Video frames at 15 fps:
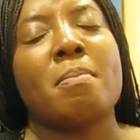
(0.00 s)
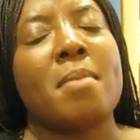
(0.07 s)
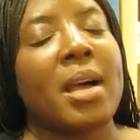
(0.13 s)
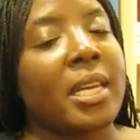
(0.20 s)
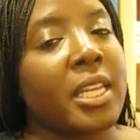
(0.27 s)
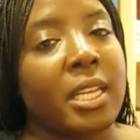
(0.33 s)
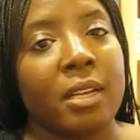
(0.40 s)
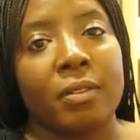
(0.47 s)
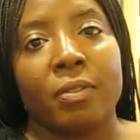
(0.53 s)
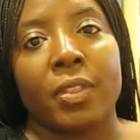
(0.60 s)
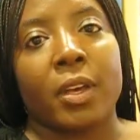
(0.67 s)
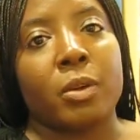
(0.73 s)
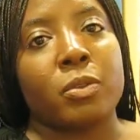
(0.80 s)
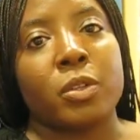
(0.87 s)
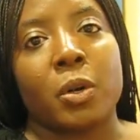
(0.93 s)
Many of
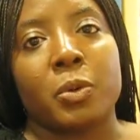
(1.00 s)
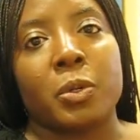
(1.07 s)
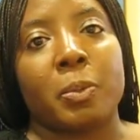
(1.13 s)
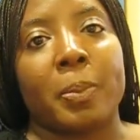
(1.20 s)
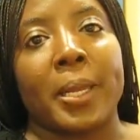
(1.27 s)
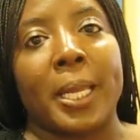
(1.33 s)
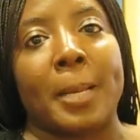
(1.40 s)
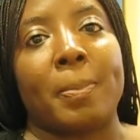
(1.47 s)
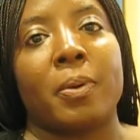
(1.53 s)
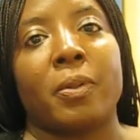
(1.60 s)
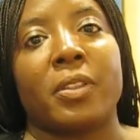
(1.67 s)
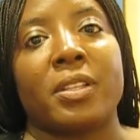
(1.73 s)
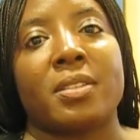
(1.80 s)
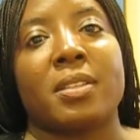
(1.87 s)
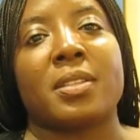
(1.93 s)
those older people,
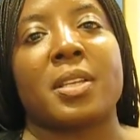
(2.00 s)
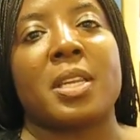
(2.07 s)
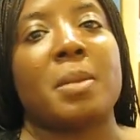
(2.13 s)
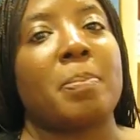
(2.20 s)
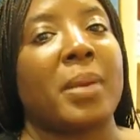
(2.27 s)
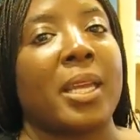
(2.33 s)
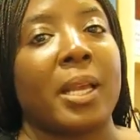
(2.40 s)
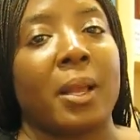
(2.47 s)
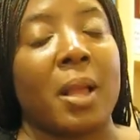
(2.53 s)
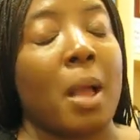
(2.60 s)
this is going to be